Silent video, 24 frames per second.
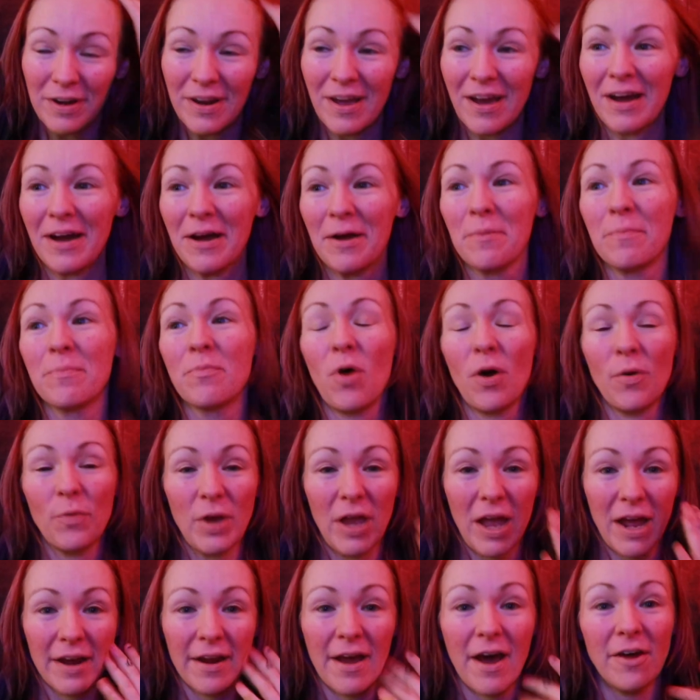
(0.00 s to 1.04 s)
Um, we
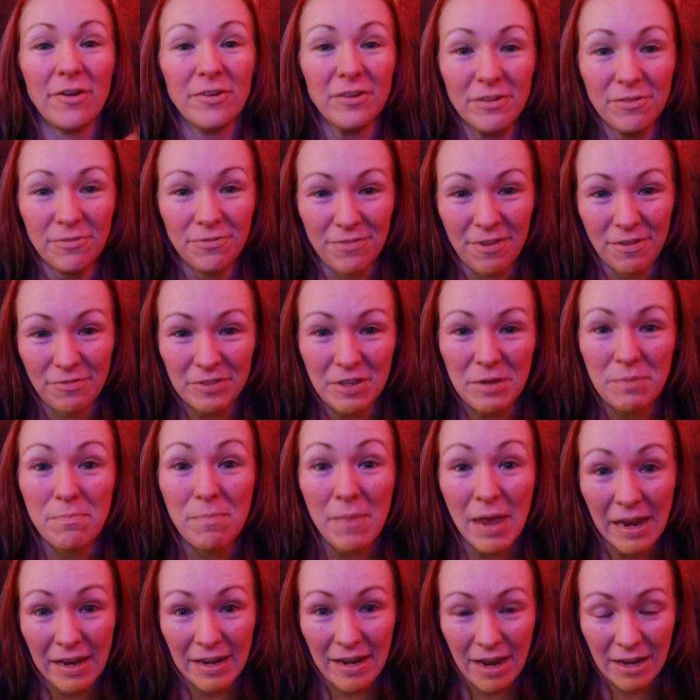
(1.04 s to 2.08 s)
had 150
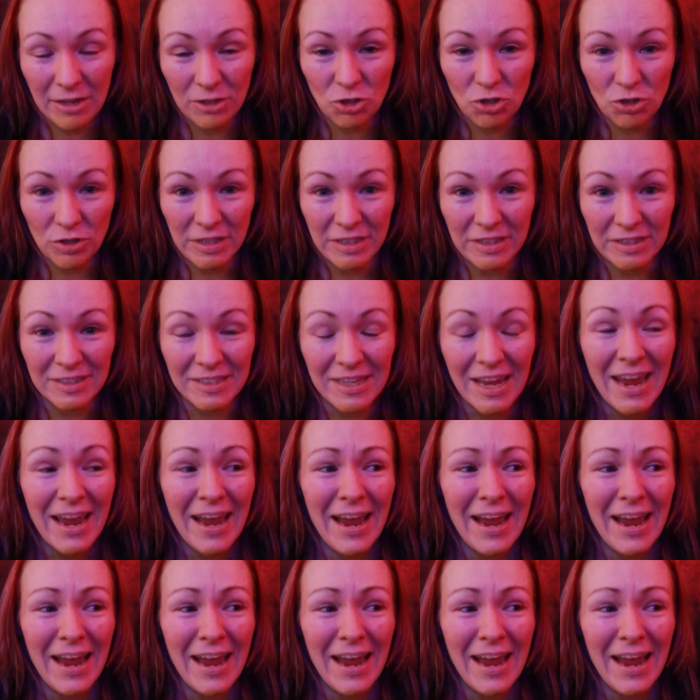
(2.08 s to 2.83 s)
main entries